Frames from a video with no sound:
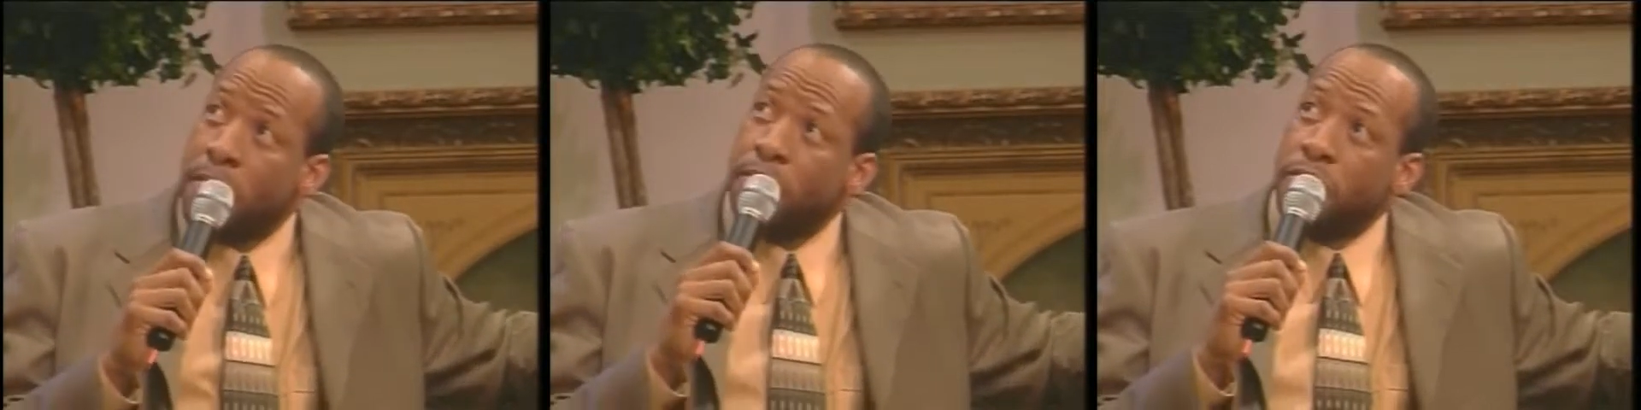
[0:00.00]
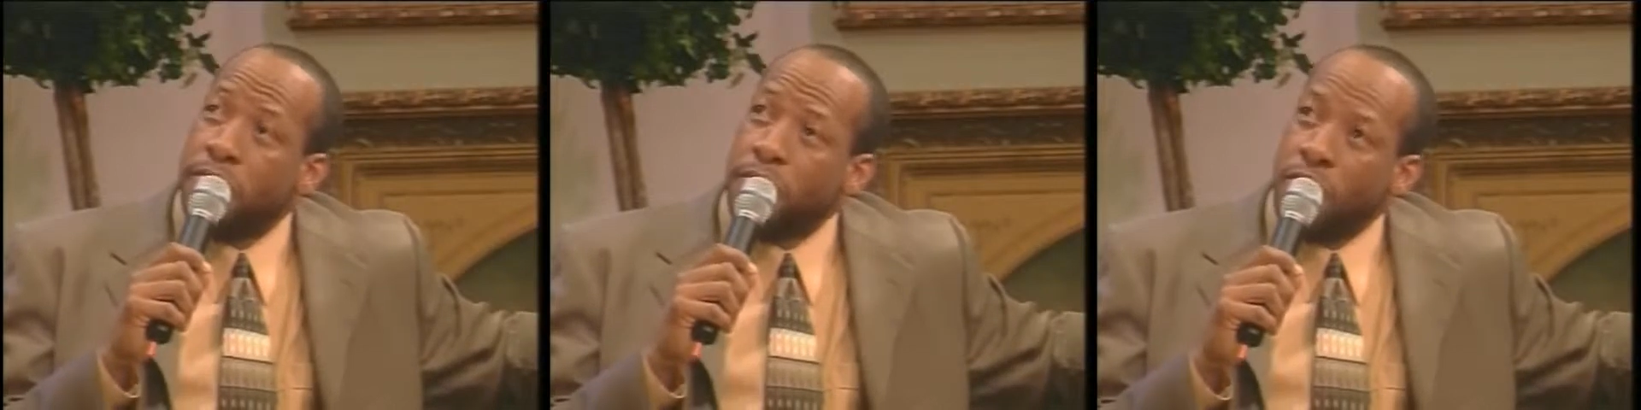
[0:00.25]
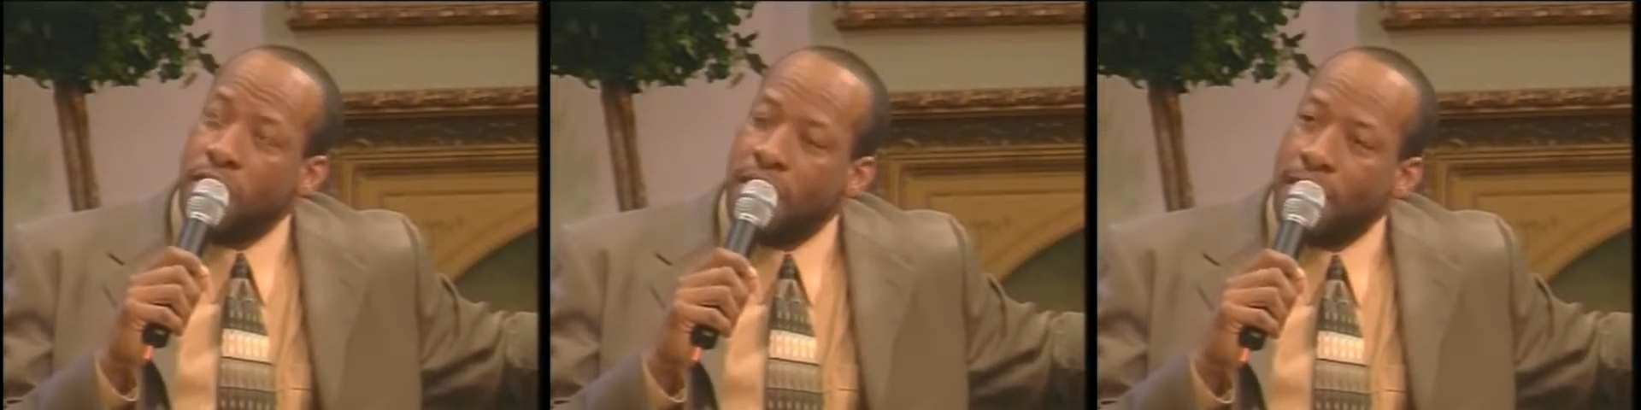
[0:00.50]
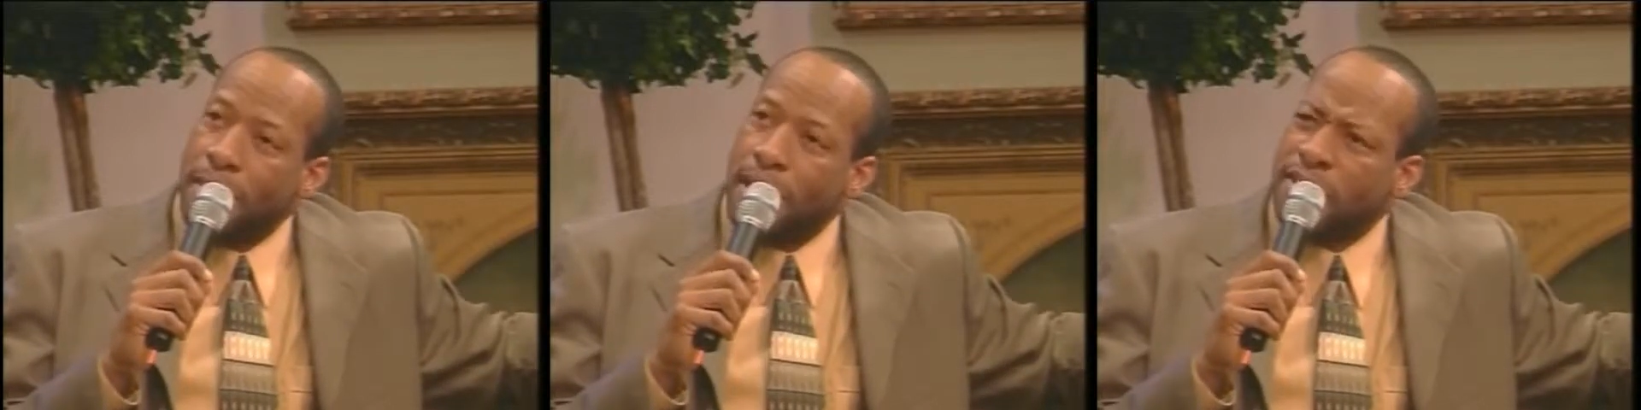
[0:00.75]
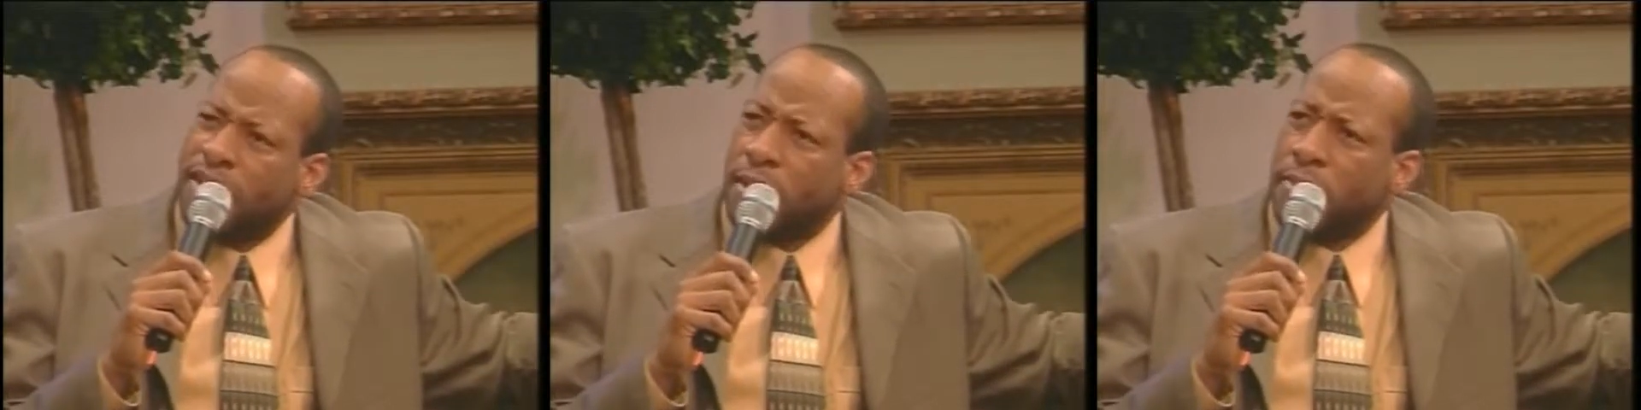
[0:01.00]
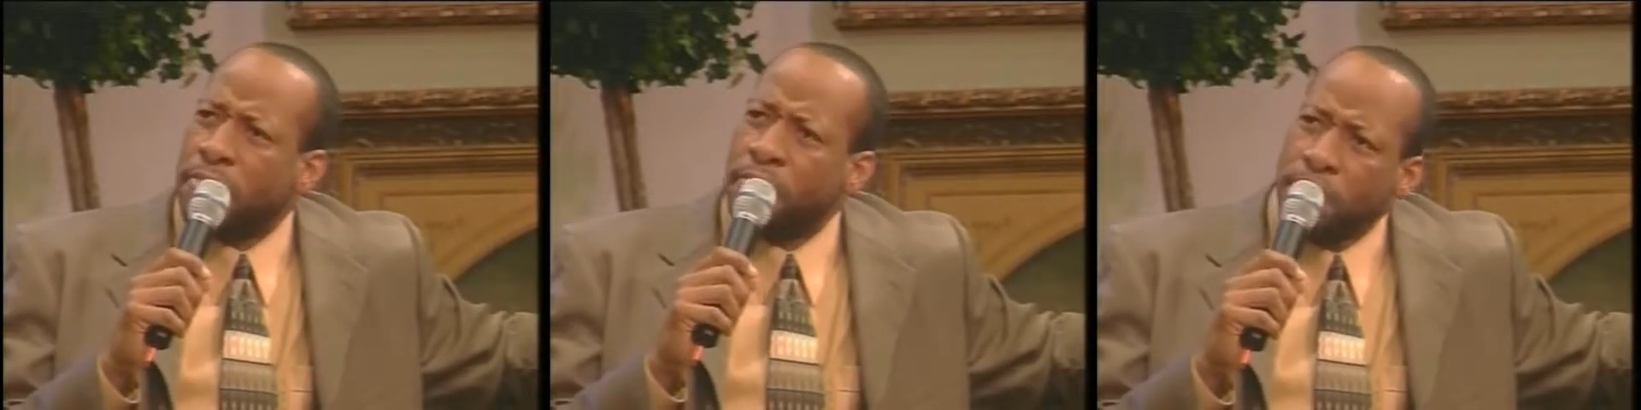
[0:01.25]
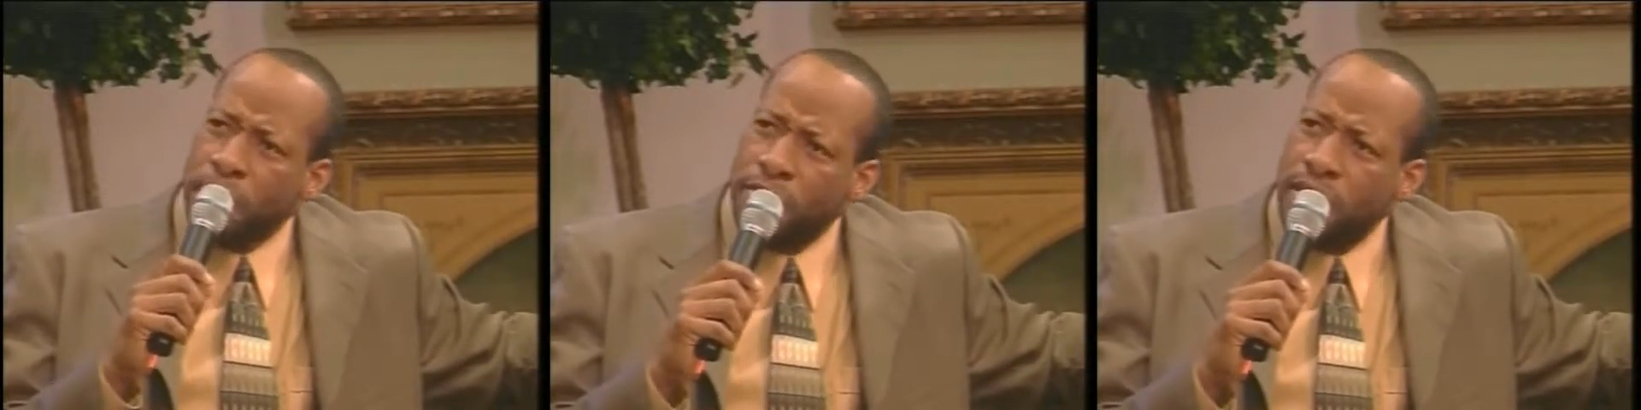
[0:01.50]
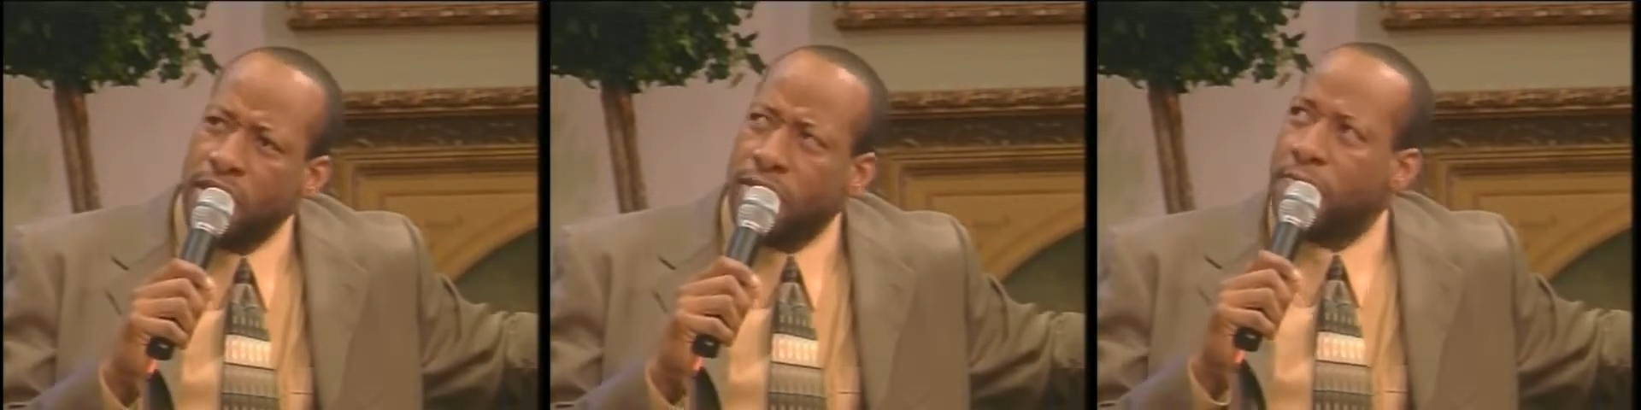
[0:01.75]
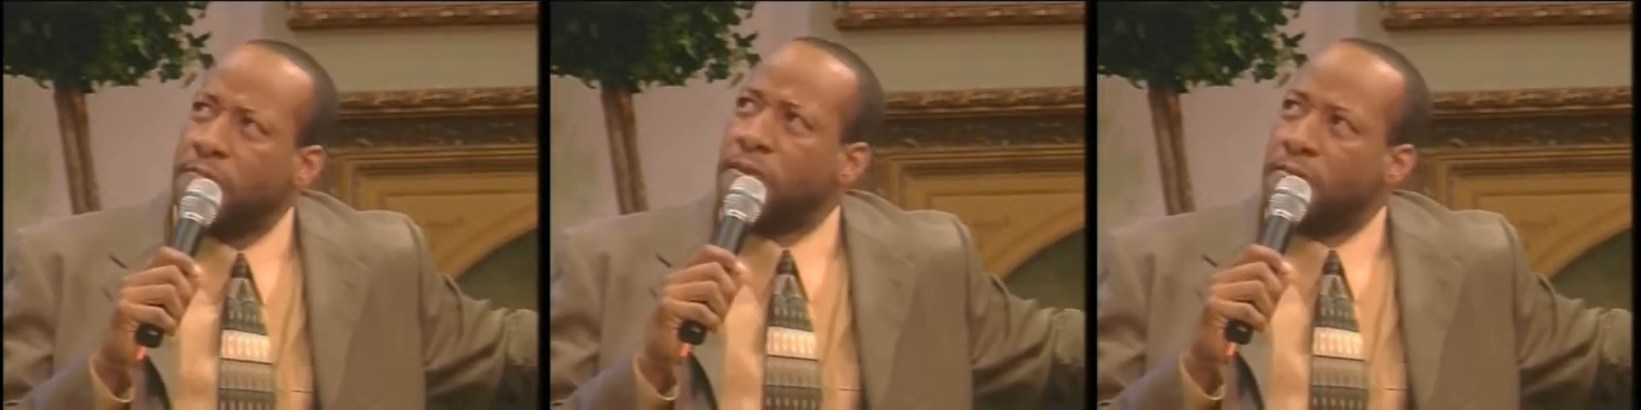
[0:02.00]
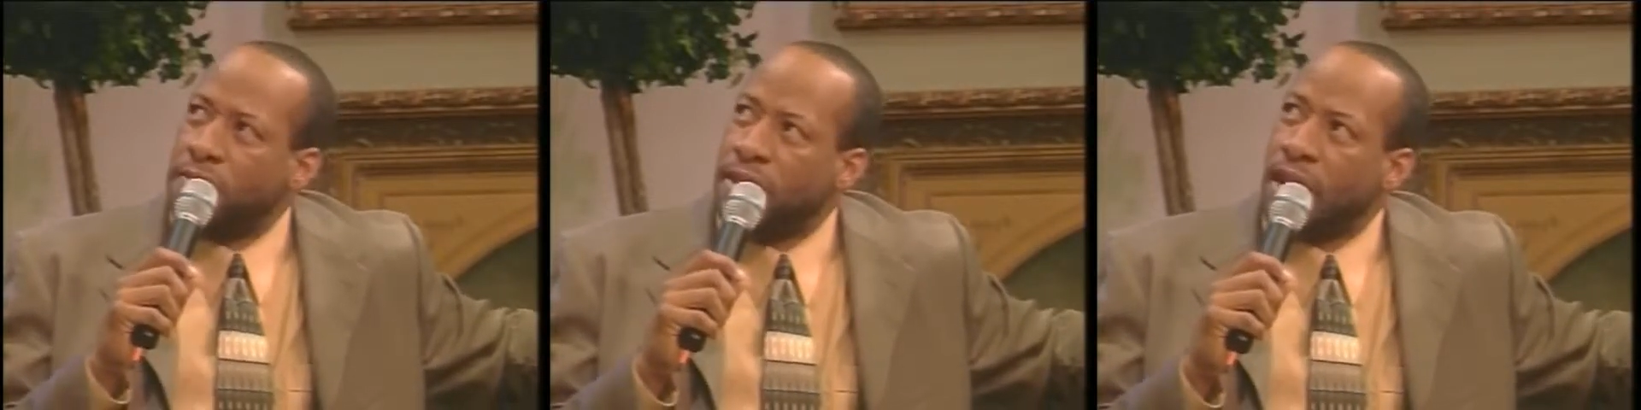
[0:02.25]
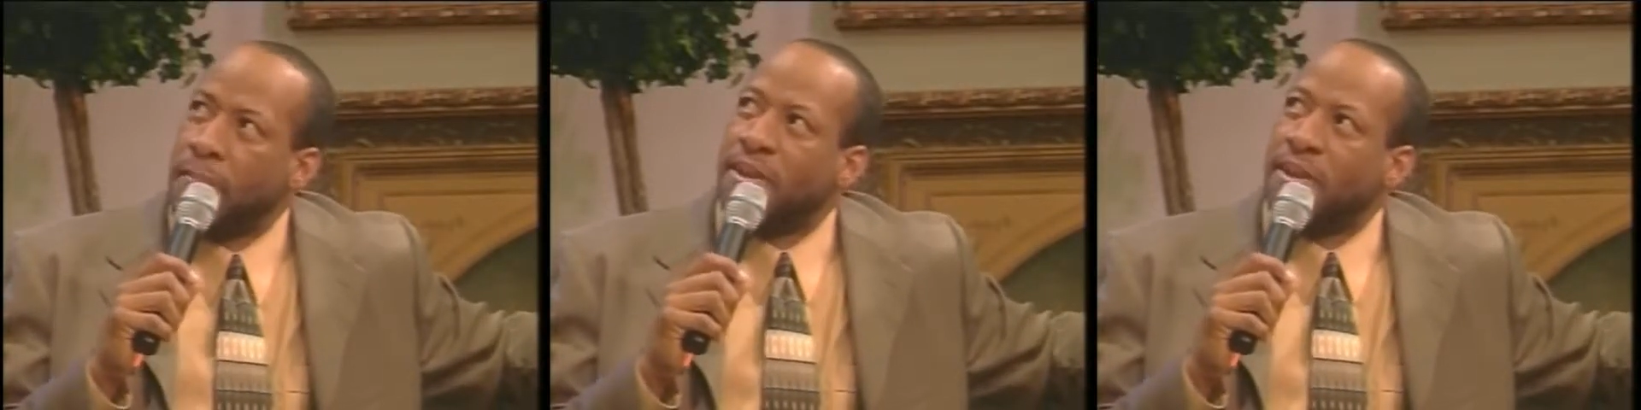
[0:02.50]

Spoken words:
But during, I think, 13 to 15,